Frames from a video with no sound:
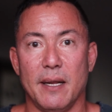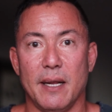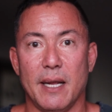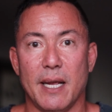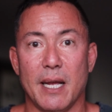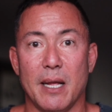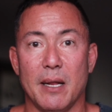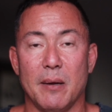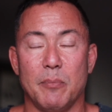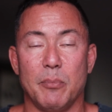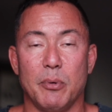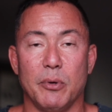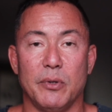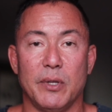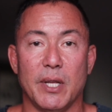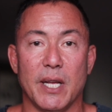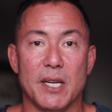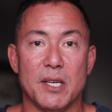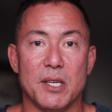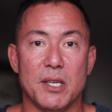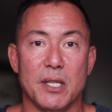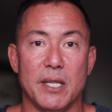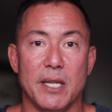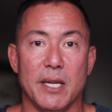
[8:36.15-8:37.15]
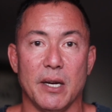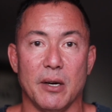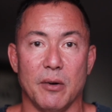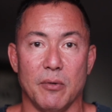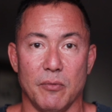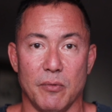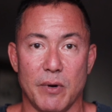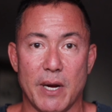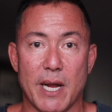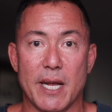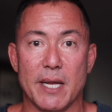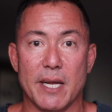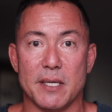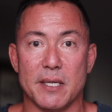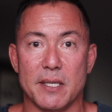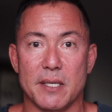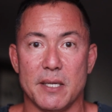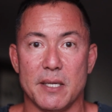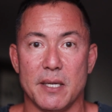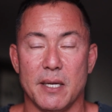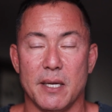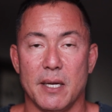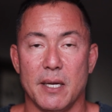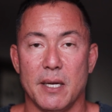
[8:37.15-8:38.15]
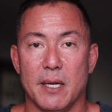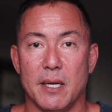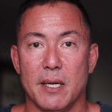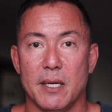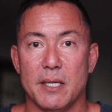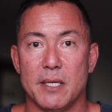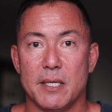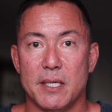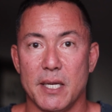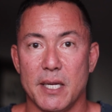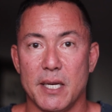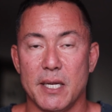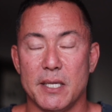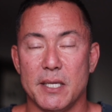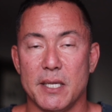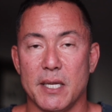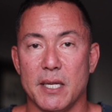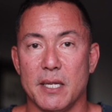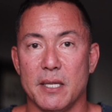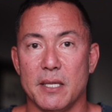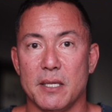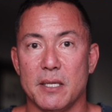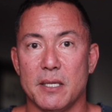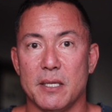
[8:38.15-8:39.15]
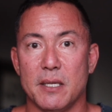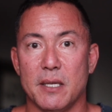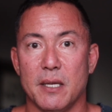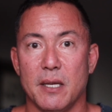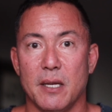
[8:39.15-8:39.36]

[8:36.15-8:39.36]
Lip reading: and potentially arrest citizens